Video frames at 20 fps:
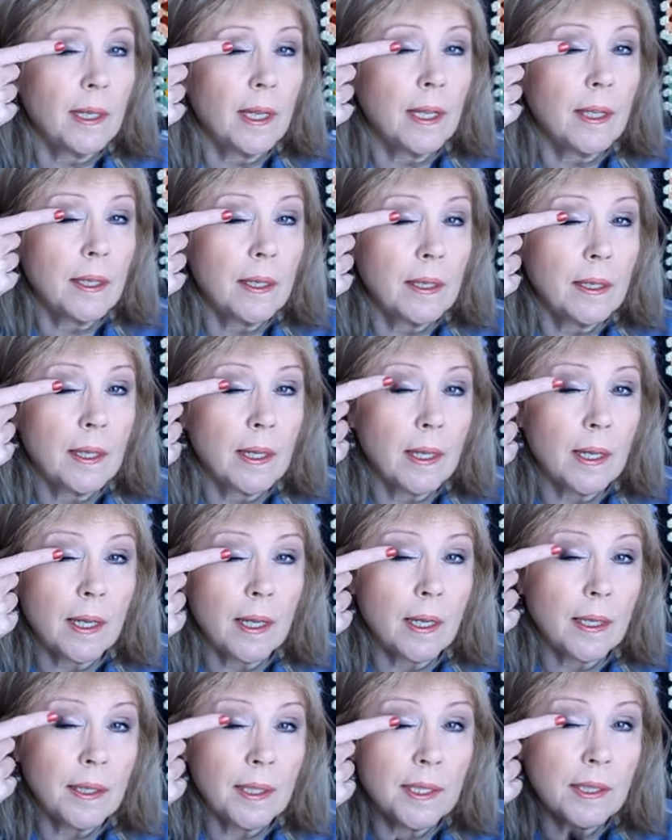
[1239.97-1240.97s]
And uh,
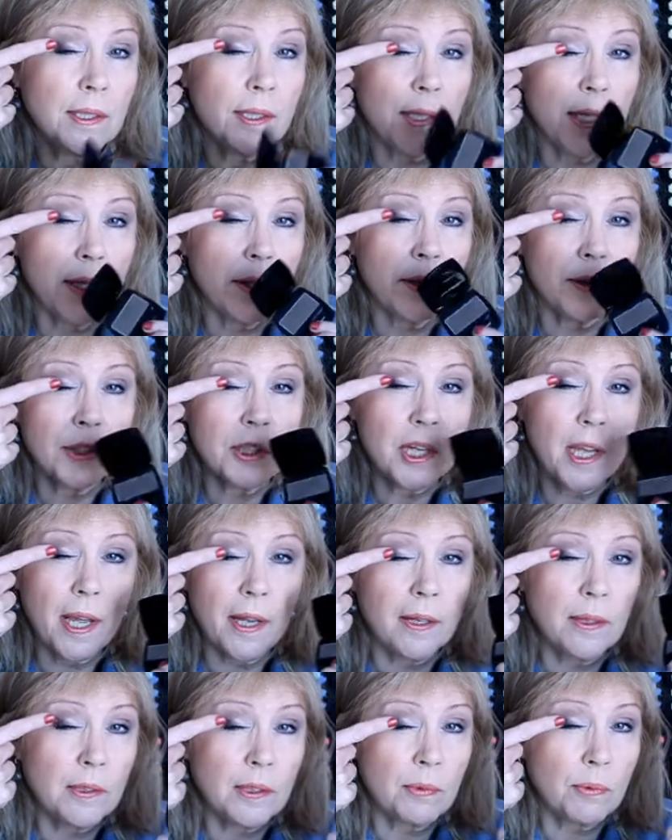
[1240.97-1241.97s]
these single
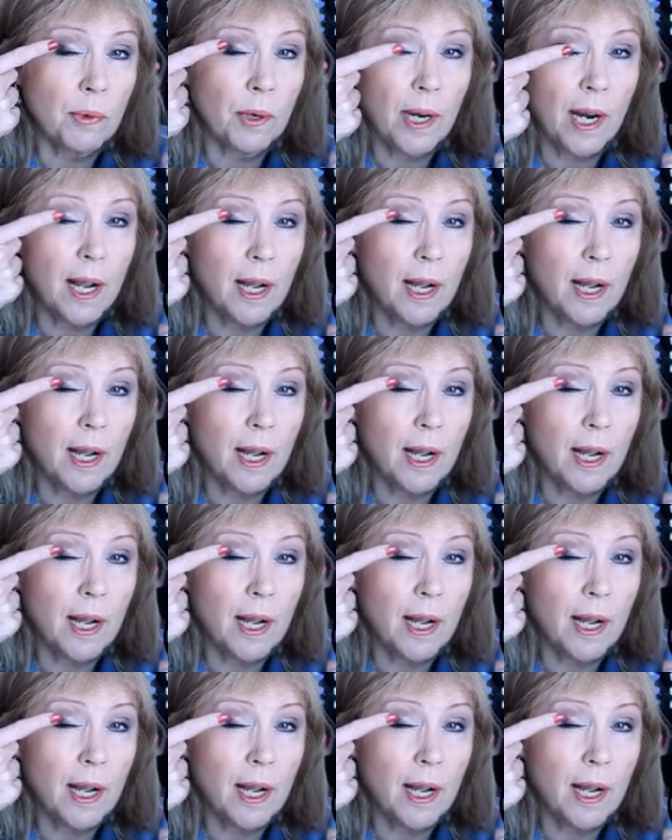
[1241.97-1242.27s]
shadows were